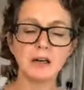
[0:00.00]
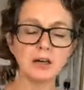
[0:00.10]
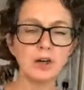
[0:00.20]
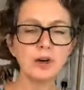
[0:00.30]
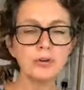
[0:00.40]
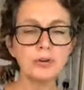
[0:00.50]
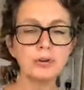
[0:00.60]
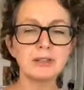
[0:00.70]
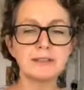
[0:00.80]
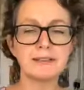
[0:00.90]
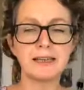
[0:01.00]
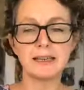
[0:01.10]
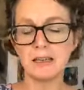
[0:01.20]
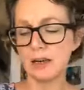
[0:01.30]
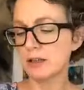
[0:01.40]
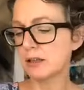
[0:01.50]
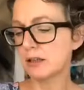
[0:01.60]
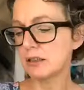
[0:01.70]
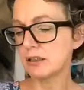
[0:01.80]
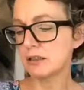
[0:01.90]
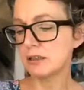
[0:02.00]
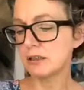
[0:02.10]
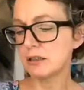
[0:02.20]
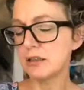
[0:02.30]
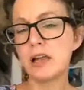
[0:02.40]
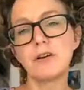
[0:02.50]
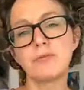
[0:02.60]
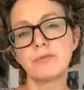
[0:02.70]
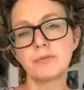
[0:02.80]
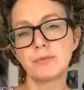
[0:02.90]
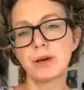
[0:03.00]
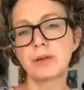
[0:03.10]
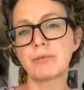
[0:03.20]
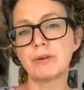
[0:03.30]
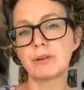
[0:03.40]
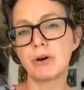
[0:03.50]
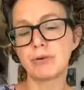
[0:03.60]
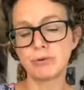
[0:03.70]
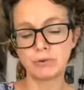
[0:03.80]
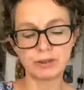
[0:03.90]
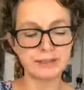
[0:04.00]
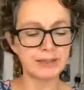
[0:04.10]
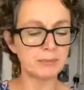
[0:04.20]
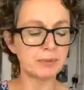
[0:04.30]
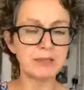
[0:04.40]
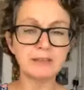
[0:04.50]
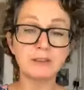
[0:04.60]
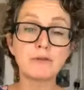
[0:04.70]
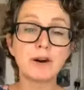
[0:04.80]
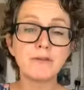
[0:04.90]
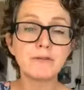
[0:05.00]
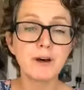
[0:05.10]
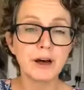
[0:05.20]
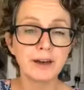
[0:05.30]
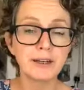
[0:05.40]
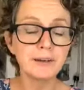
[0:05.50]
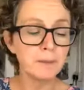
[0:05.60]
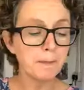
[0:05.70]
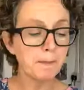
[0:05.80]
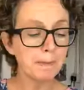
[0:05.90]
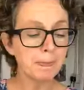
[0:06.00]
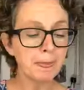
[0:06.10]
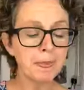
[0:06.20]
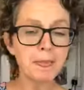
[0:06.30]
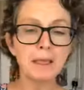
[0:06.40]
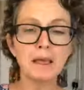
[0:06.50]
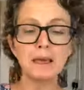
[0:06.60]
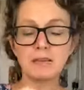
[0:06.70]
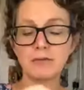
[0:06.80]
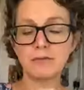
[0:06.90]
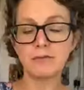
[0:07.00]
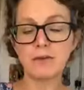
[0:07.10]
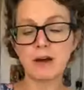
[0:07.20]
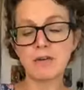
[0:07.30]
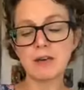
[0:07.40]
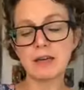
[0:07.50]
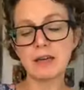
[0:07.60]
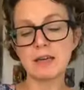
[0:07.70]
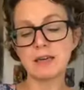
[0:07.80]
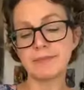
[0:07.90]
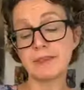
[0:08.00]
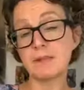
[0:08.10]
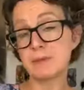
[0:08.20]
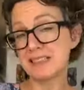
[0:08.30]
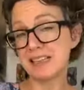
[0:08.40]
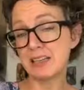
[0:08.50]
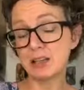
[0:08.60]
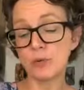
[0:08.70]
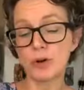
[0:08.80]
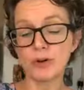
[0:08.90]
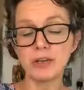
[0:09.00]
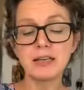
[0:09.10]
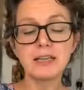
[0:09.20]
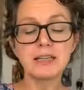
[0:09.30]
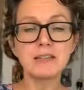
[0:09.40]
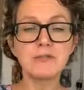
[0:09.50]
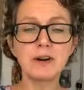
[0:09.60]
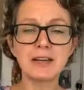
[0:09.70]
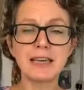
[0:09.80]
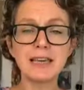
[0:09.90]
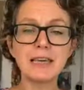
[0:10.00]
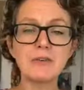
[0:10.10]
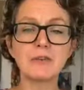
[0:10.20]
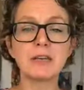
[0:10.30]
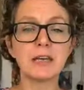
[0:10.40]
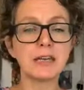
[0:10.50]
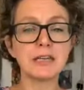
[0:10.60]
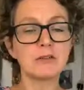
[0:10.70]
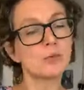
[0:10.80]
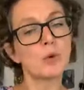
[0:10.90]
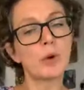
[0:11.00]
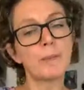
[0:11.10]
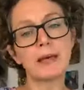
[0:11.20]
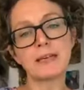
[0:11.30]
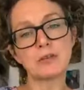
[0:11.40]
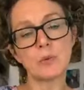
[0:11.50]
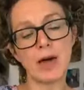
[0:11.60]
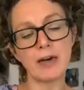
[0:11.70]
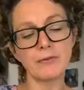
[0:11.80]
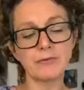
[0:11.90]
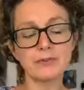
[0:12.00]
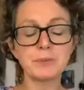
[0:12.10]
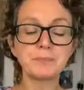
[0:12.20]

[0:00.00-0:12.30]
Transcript: Cotton organdy, I love working with cotton organdy because it's very fine. This particular one is very even in its warp and its weft.